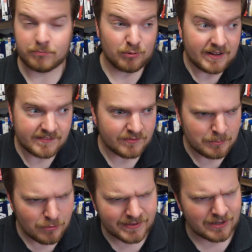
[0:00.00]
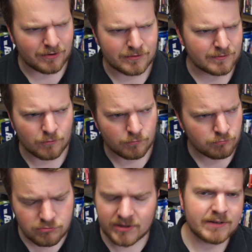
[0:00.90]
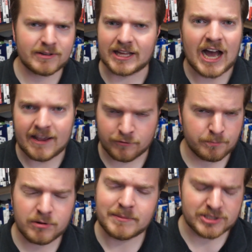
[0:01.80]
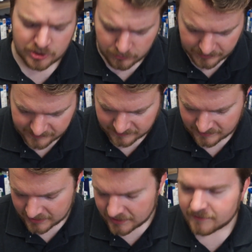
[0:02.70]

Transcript: price of the movie goes really, really high for pretty much no reason.